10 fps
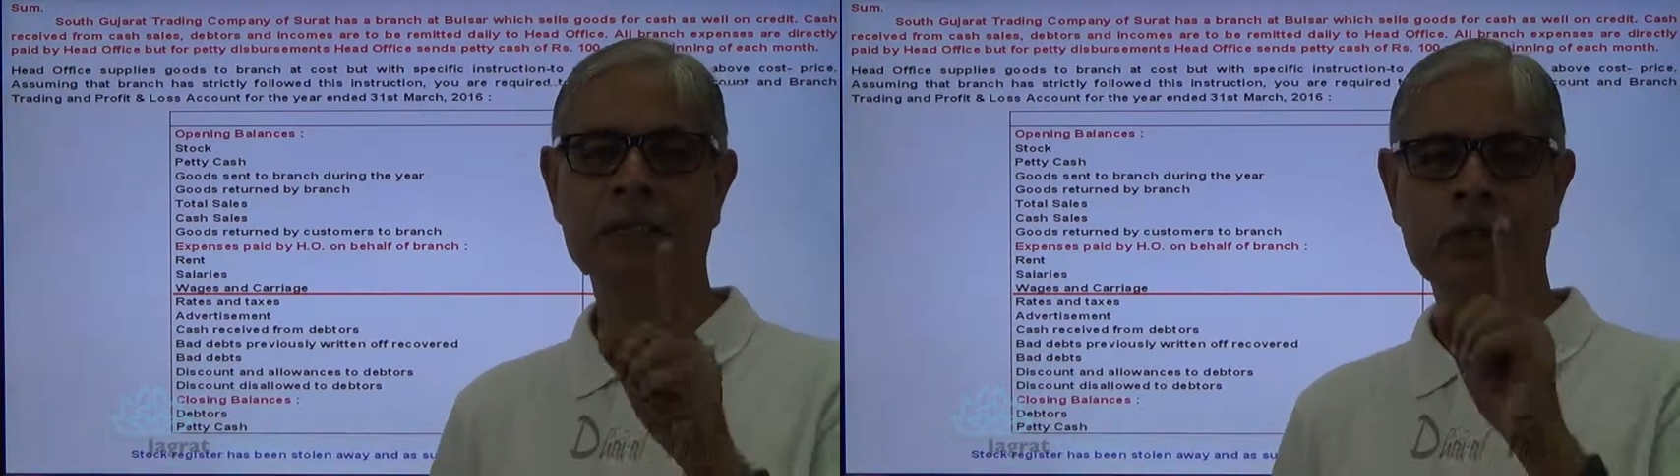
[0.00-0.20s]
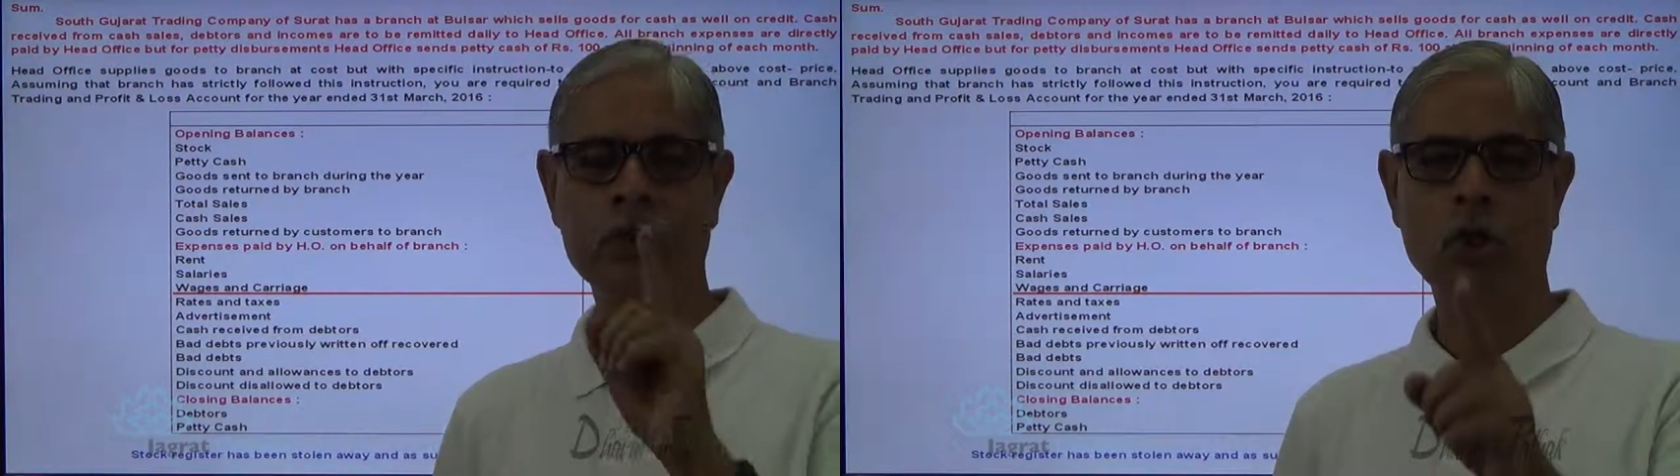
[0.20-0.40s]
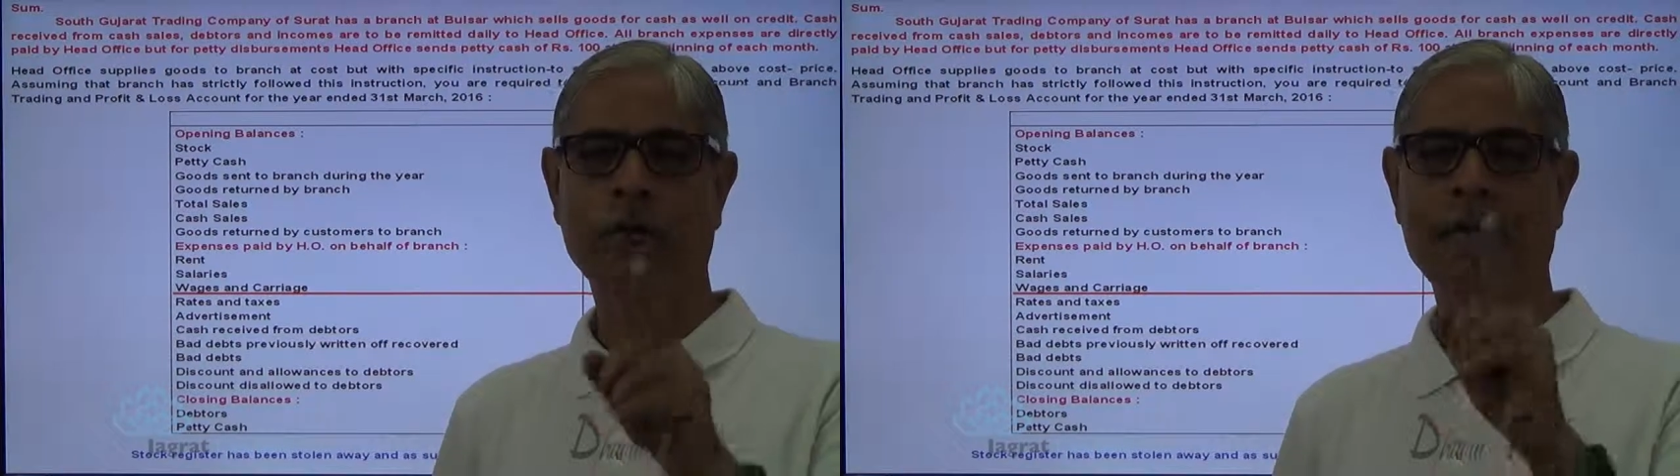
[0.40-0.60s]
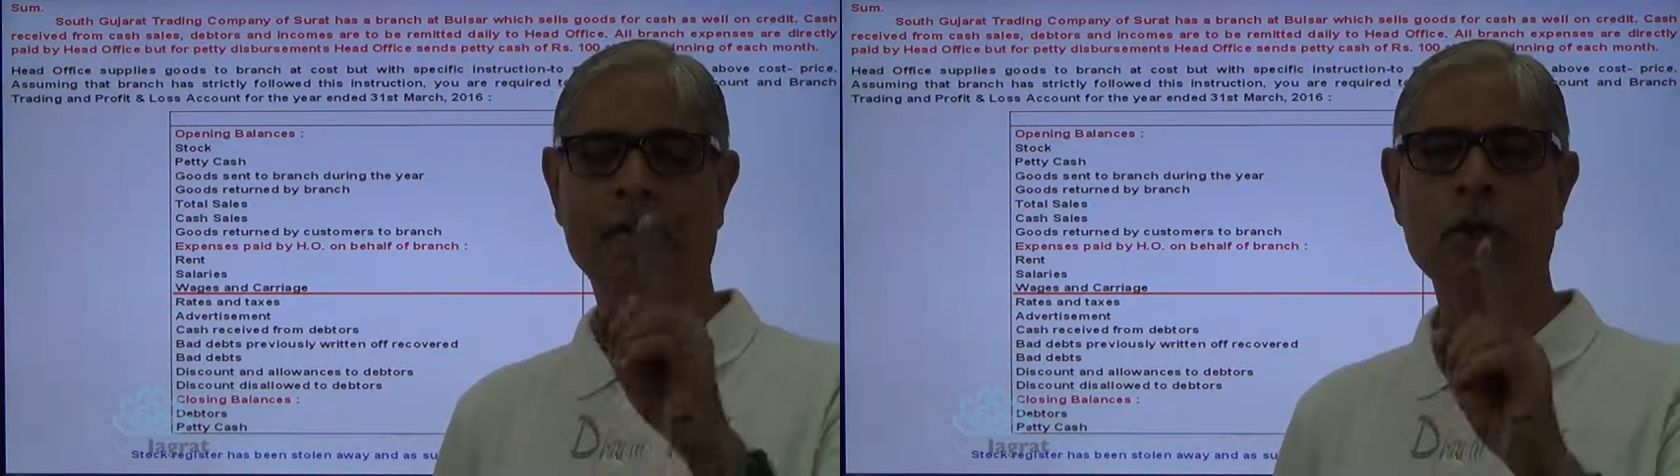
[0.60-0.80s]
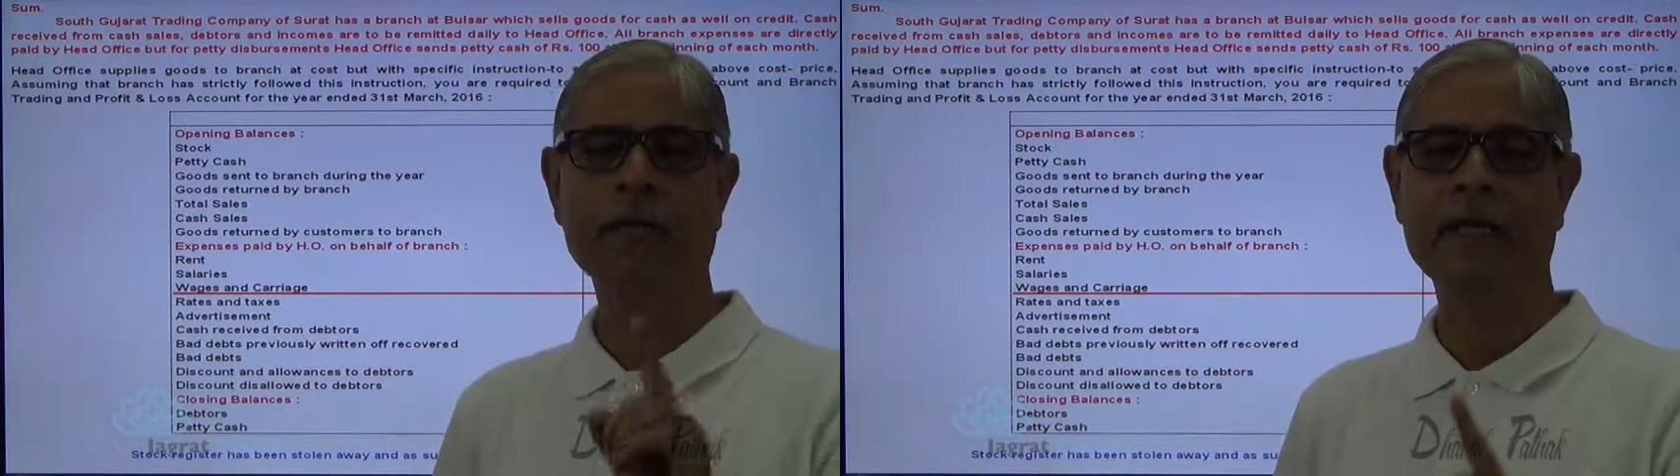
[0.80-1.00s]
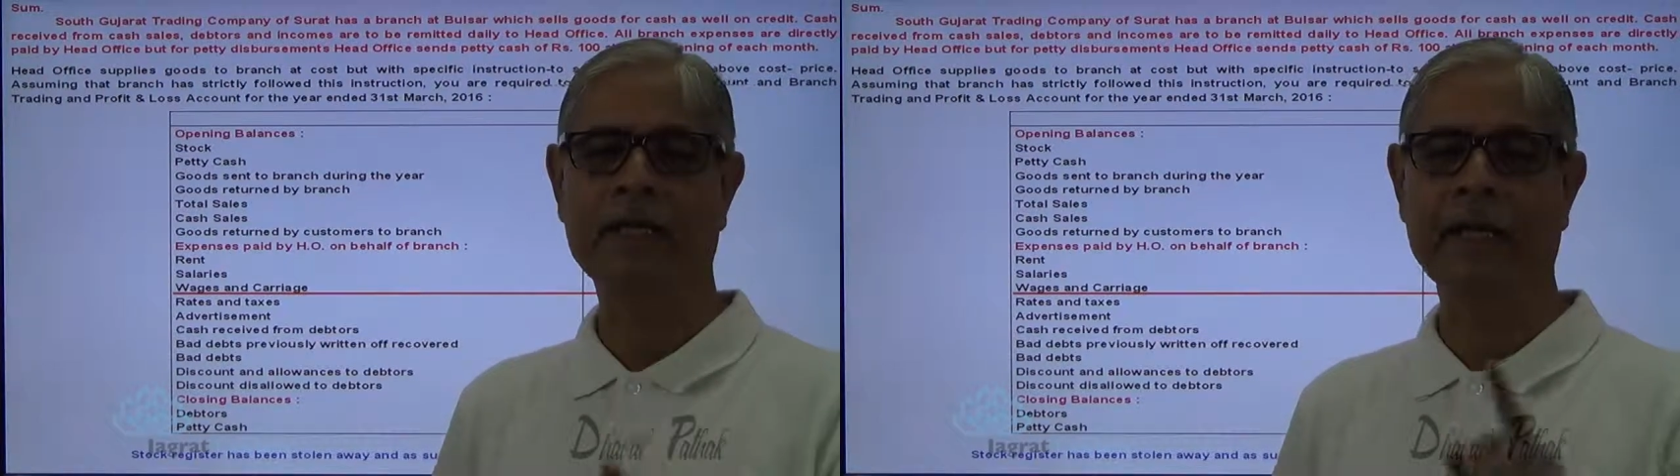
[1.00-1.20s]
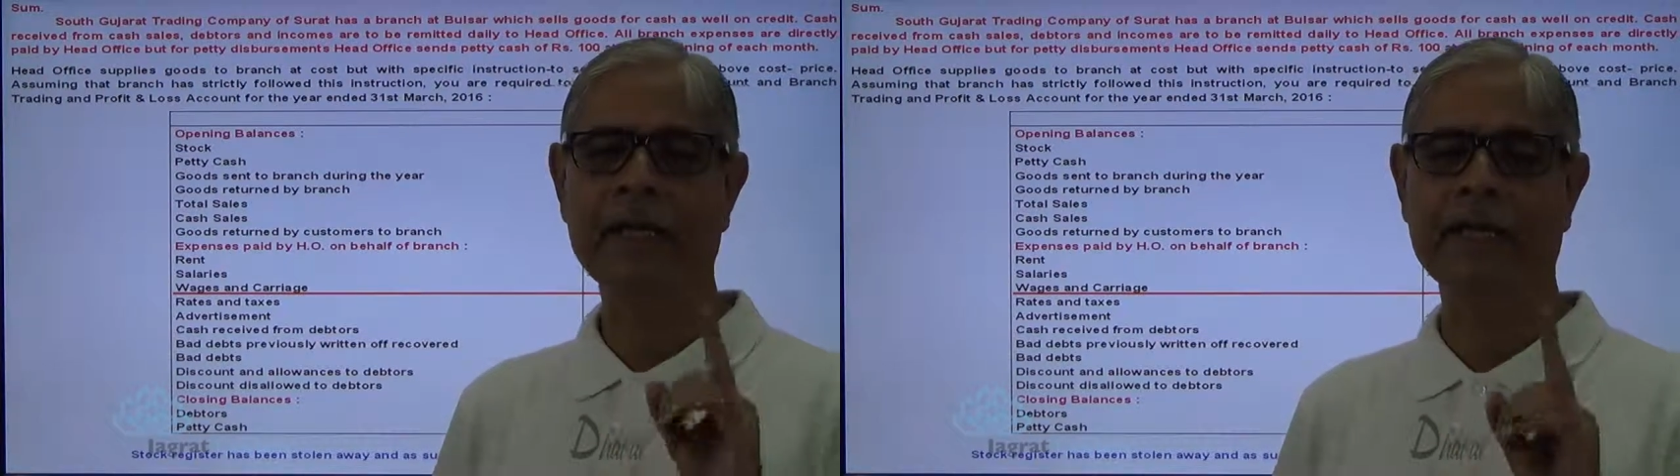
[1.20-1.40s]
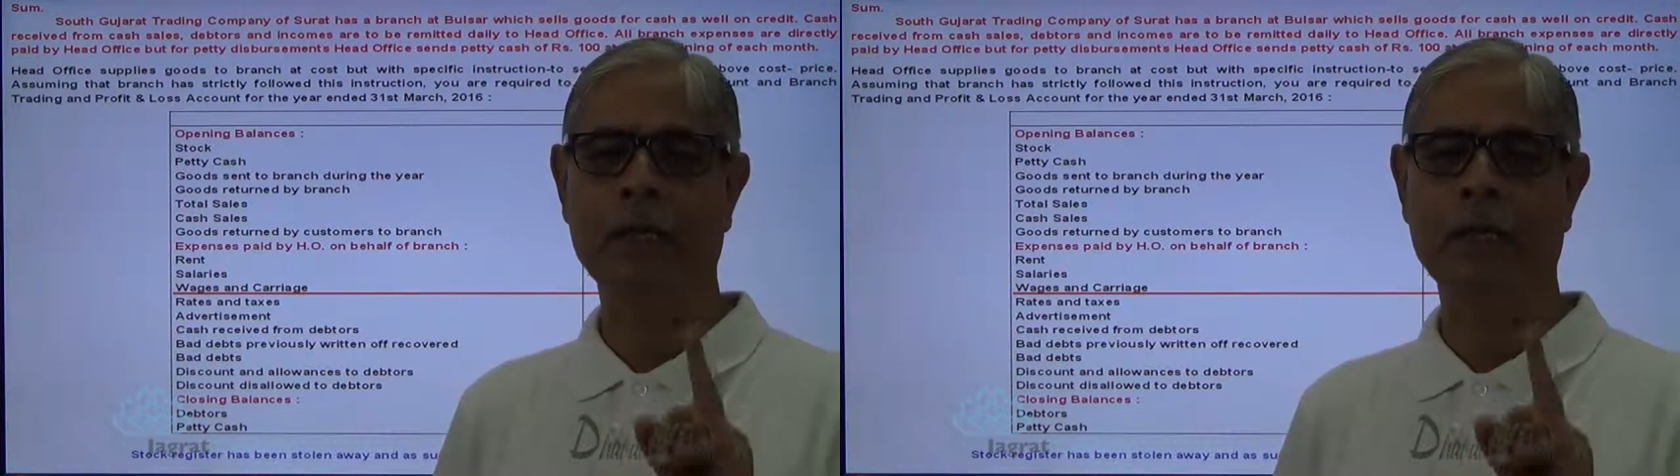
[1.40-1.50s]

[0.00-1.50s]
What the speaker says: stock account and trading